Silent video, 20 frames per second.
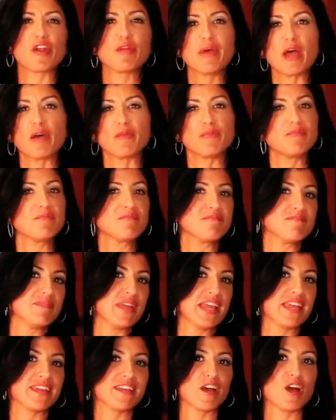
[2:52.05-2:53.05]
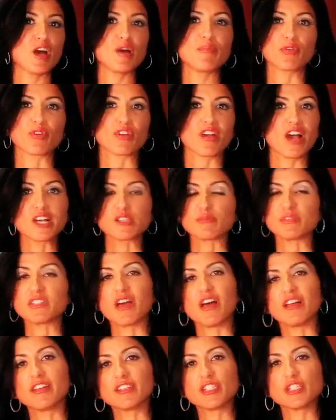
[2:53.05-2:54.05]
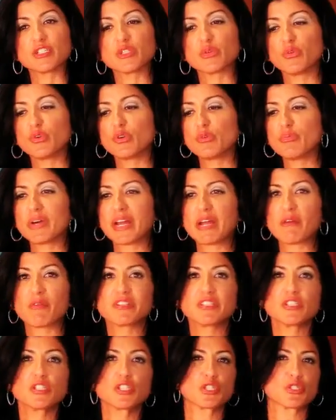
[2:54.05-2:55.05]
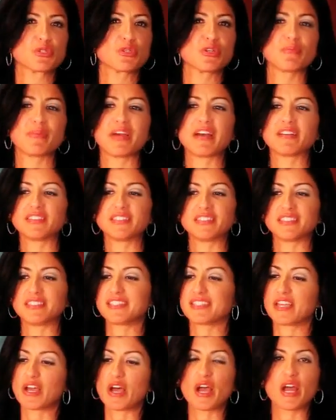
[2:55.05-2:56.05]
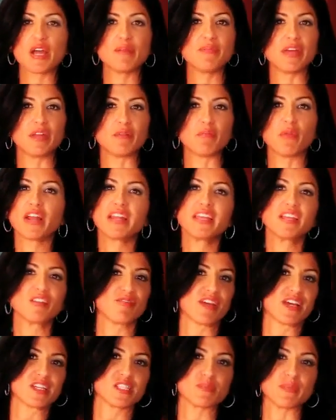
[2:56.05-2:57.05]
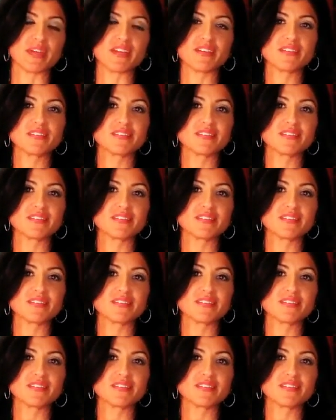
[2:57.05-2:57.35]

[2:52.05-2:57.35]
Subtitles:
about makeup or cosmetology school, but I wasn't sure about the time and money investment.